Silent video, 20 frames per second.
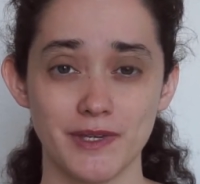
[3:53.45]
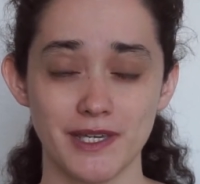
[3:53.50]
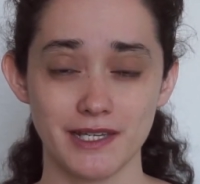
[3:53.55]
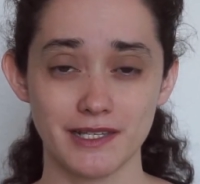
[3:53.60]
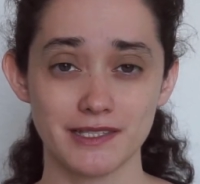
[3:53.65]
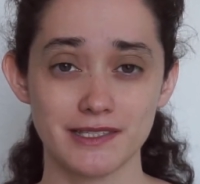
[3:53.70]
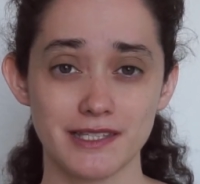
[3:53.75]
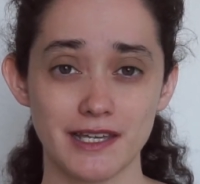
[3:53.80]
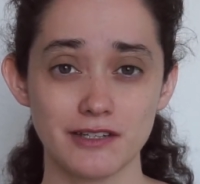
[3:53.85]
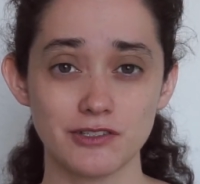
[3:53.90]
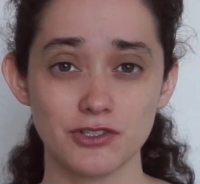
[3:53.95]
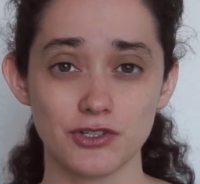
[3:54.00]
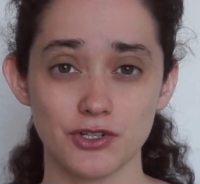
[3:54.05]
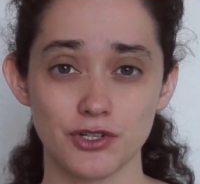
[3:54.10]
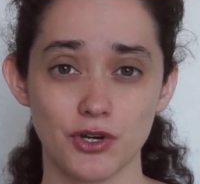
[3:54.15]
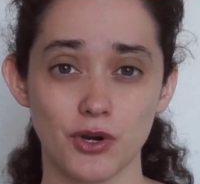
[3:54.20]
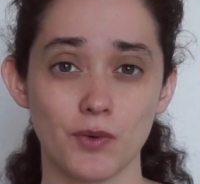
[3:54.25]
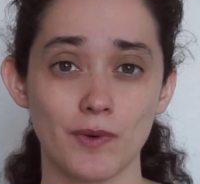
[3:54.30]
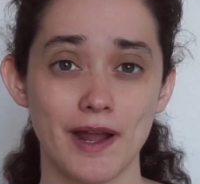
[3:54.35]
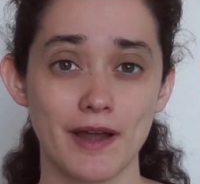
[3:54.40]
being
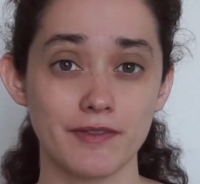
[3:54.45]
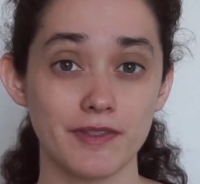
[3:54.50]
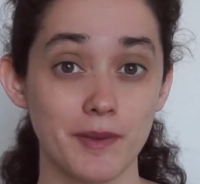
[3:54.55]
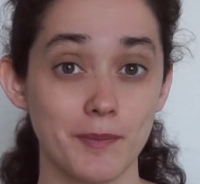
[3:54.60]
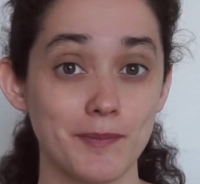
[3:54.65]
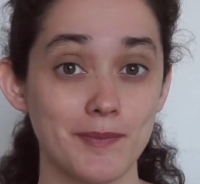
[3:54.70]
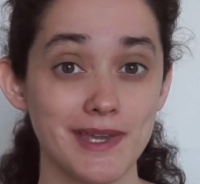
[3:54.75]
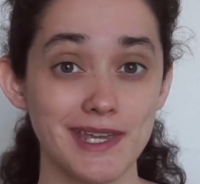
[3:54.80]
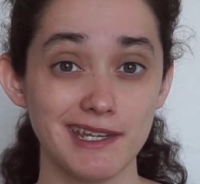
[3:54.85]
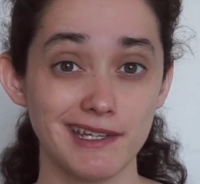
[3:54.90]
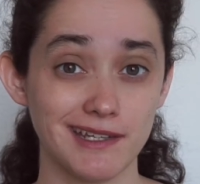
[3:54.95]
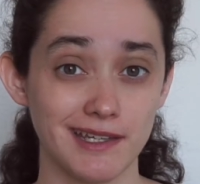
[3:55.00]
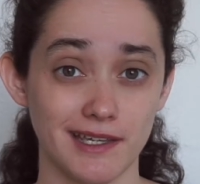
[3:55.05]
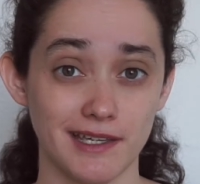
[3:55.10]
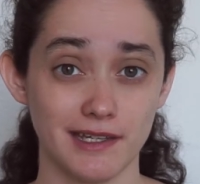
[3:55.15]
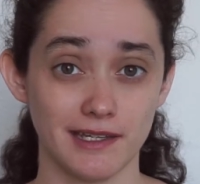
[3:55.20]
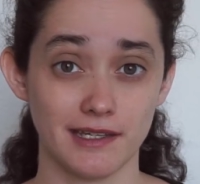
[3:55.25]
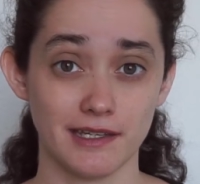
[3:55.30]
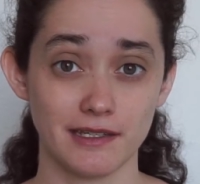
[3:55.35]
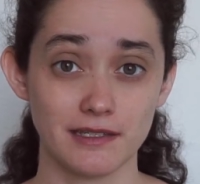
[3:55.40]
centered around the meat
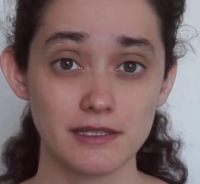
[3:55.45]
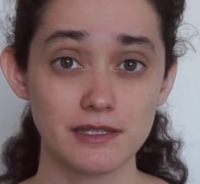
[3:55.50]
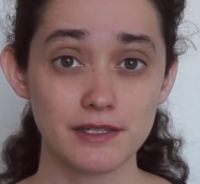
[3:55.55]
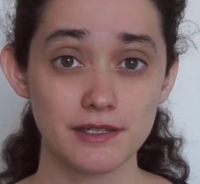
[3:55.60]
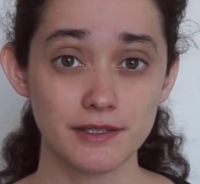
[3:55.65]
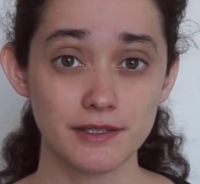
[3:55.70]
in it.